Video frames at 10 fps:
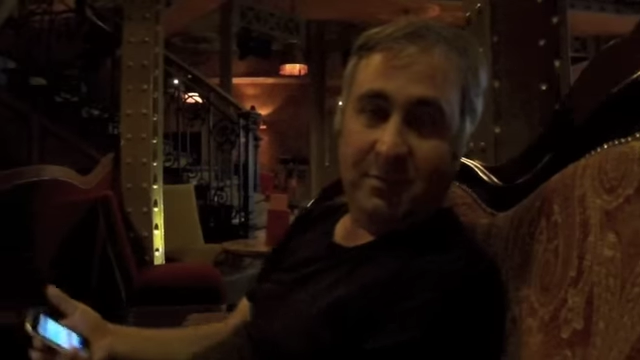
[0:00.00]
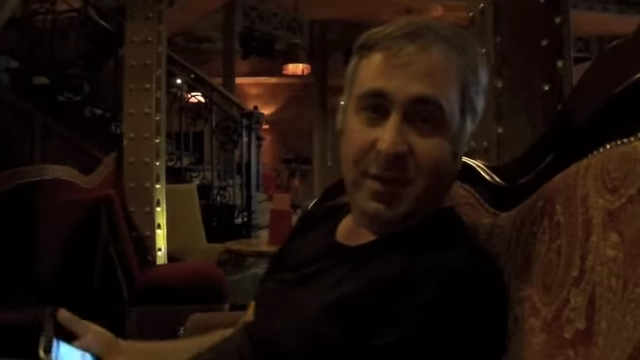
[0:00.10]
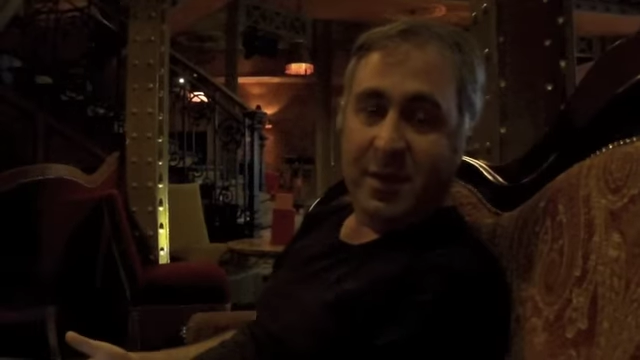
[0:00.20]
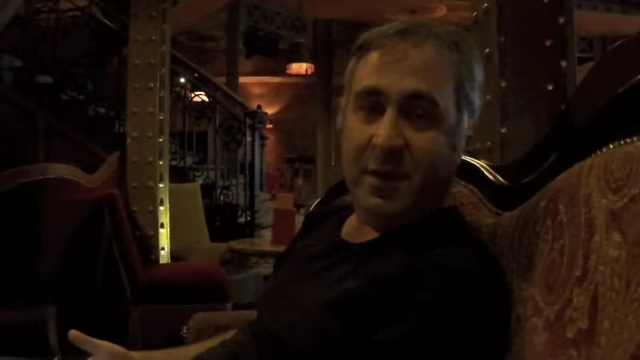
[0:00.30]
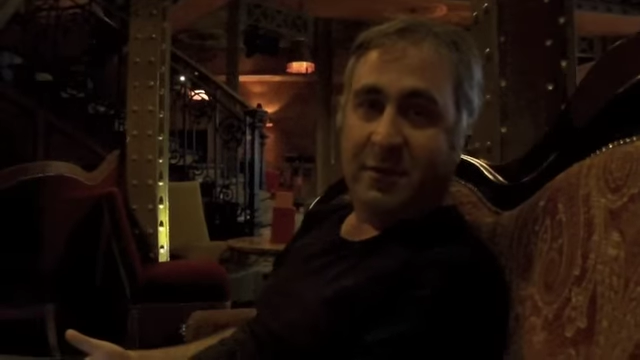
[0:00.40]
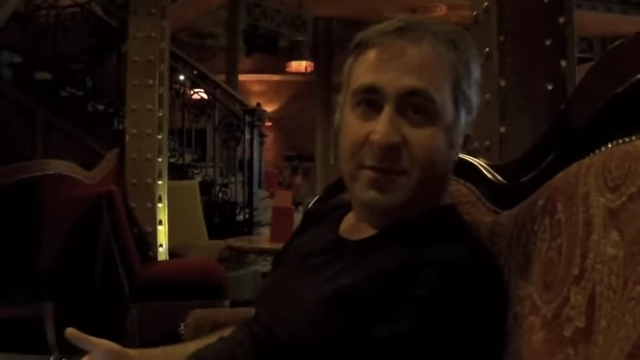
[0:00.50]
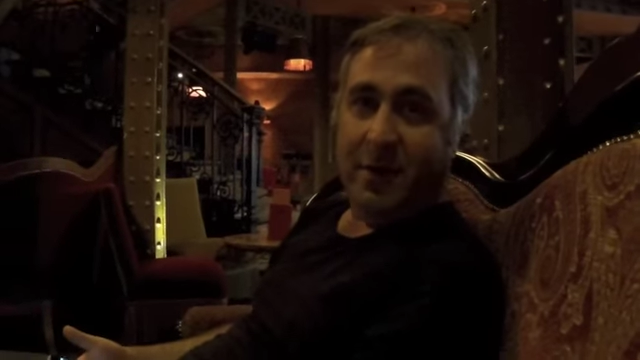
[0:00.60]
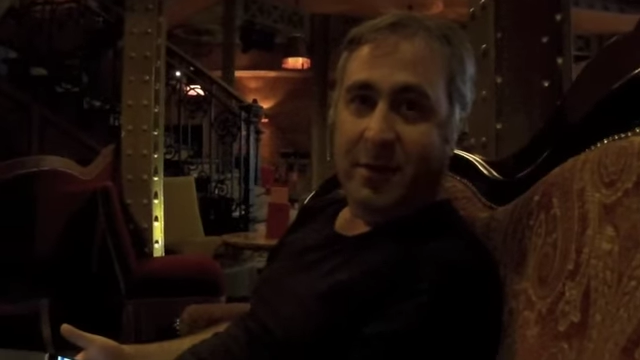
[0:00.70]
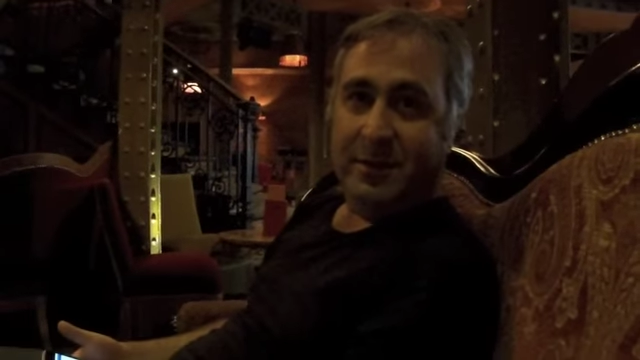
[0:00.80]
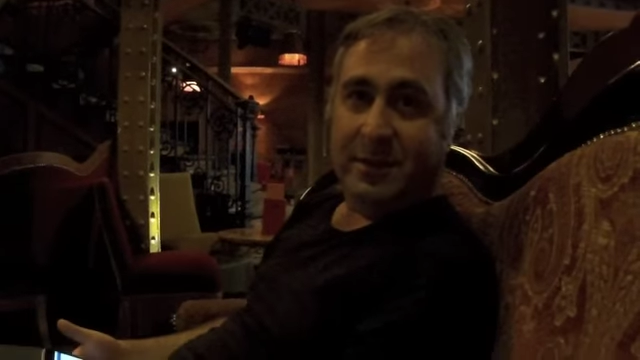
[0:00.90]
PDF
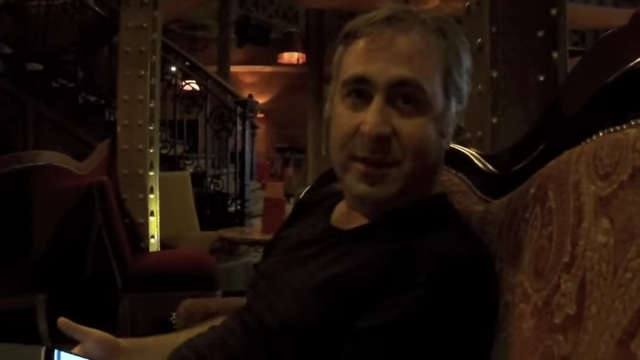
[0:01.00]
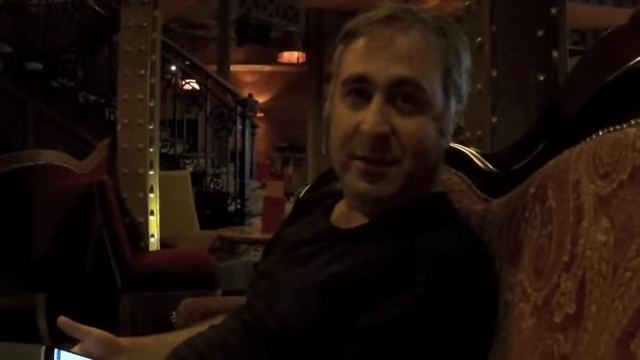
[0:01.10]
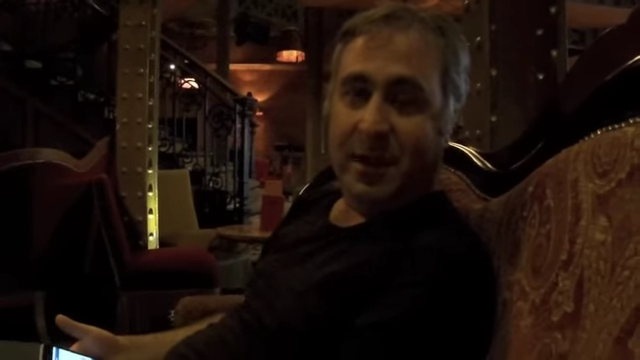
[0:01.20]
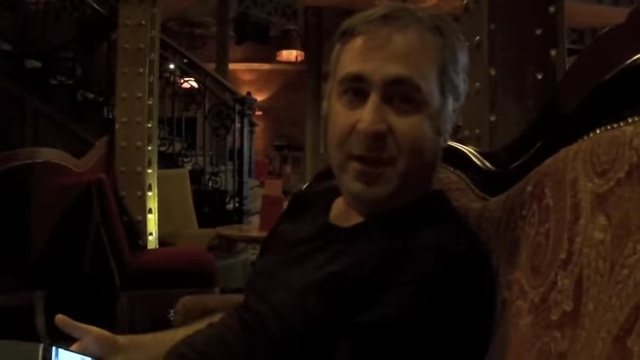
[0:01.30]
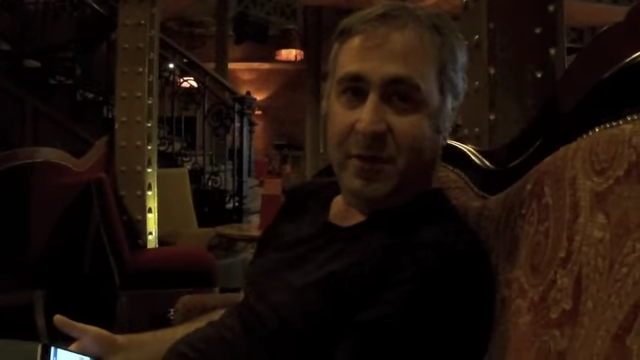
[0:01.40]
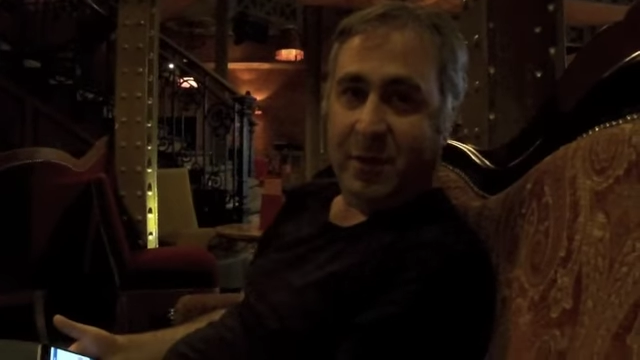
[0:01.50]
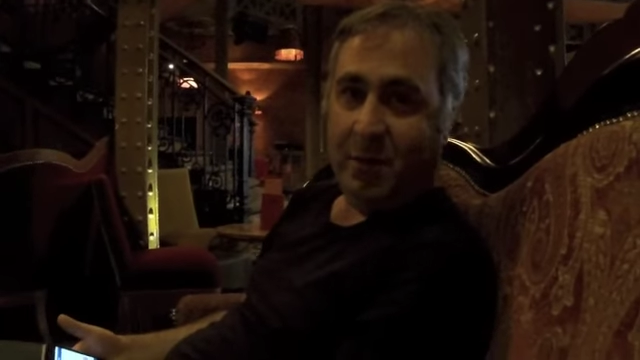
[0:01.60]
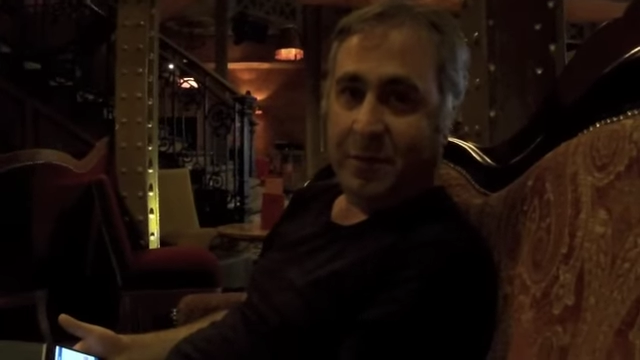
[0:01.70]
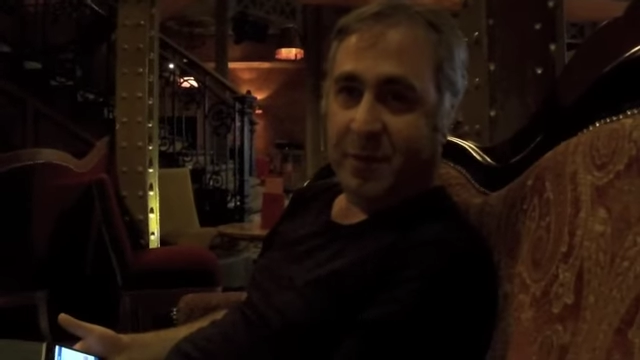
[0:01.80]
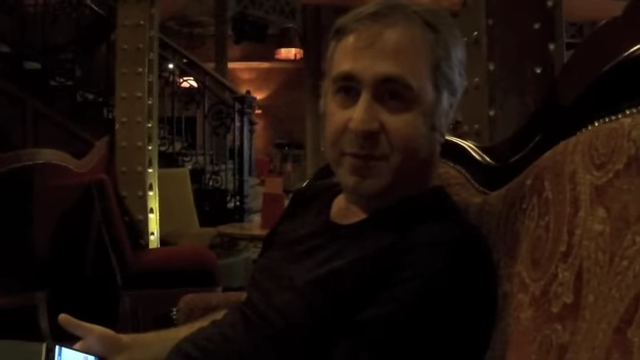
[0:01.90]
files and have a
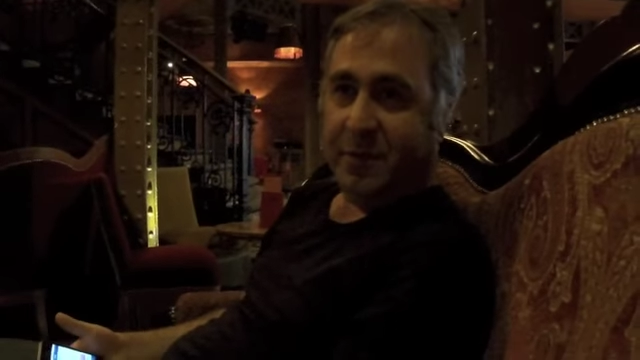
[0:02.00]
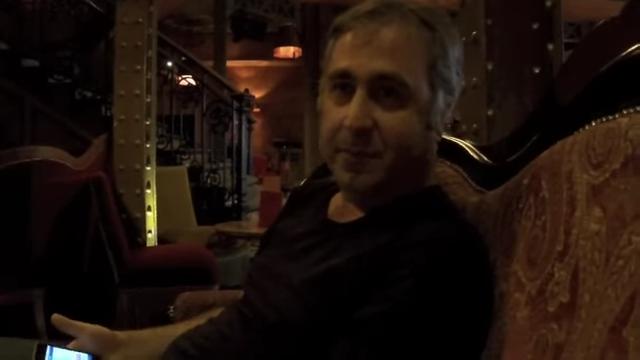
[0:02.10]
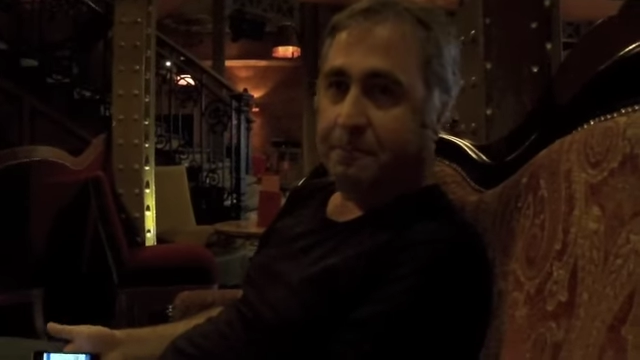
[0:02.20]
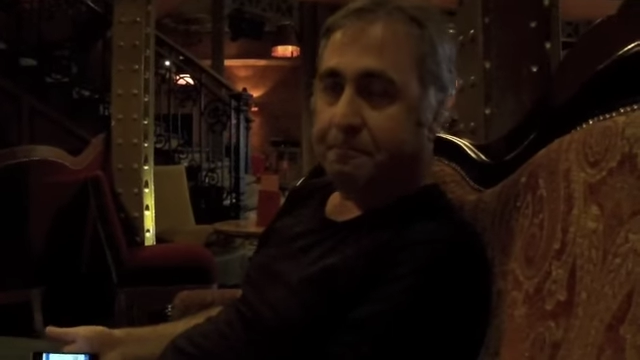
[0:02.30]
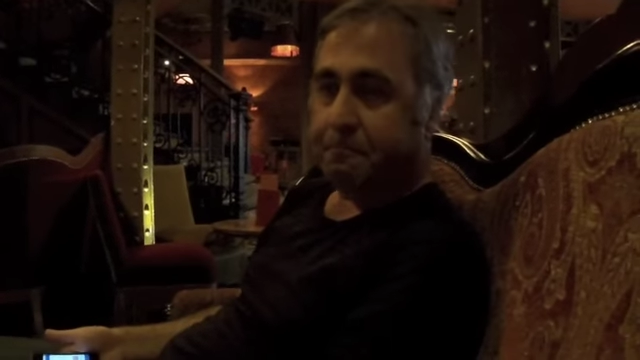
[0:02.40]
copy of them.